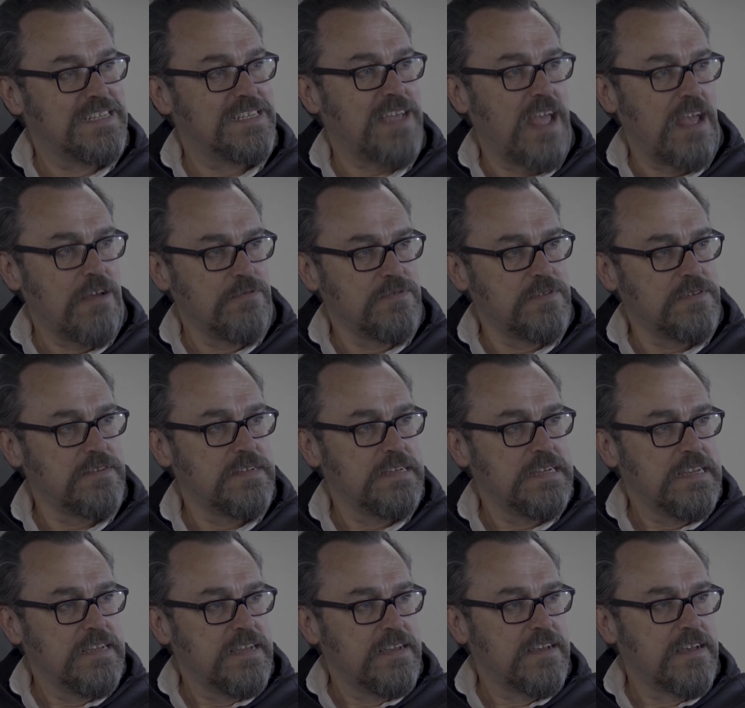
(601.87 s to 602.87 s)
sound,
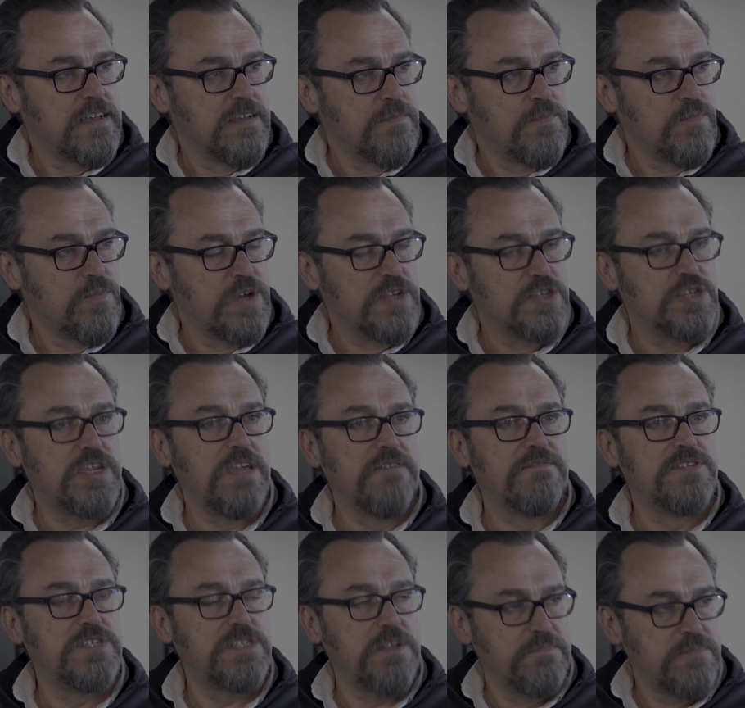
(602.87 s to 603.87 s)
which
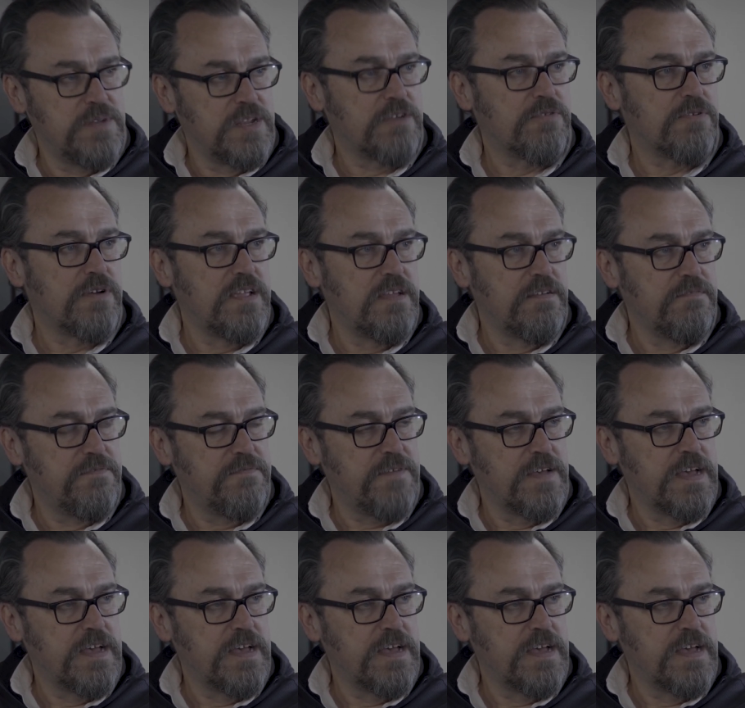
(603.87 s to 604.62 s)
gives some degree of